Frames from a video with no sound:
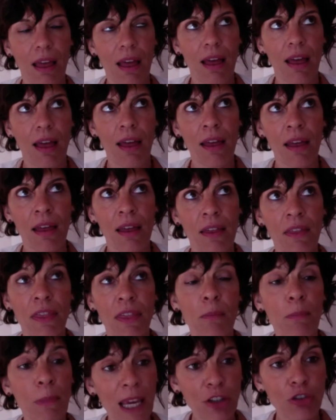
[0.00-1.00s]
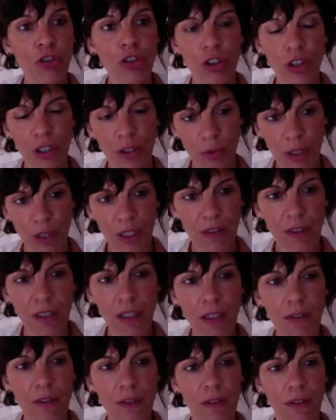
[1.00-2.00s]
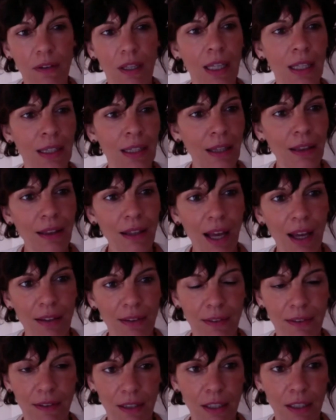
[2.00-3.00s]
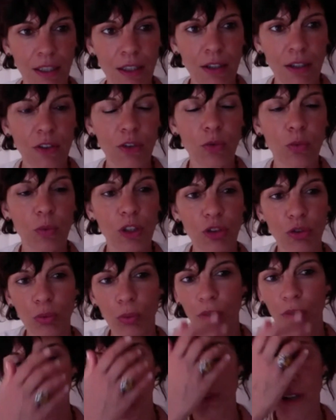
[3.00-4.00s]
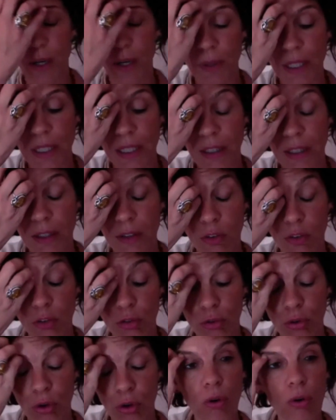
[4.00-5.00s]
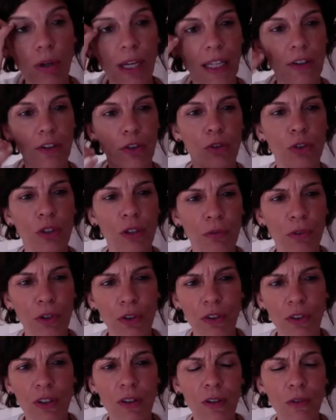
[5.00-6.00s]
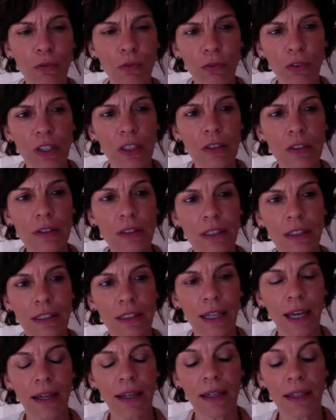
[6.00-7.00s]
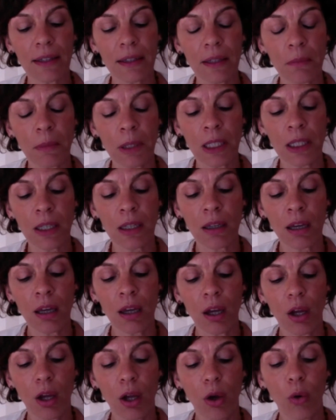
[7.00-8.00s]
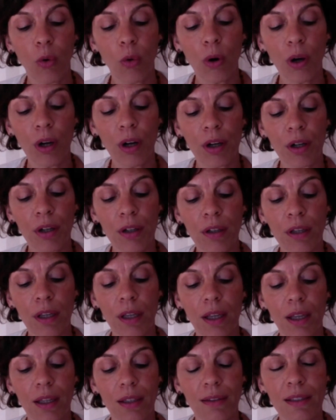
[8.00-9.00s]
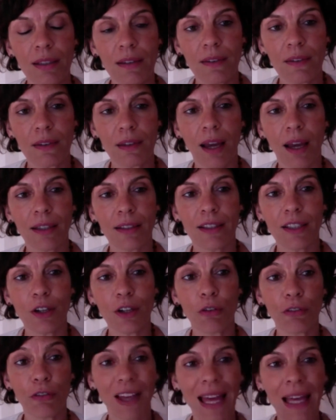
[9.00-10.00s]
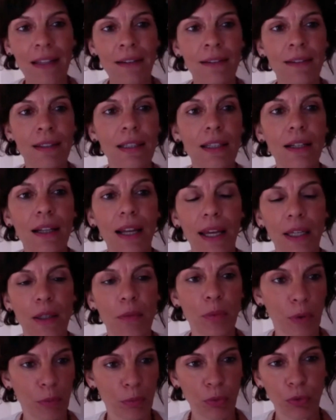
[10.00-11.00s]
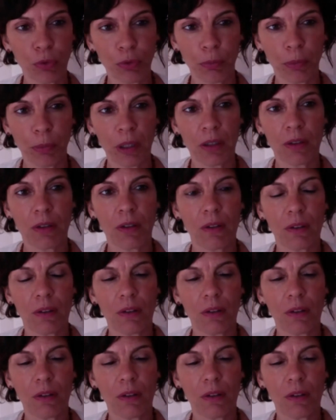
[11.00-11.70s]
The major critics in the last years, which were very strong at the university field, in the academy, were this idea of anti-labor movements.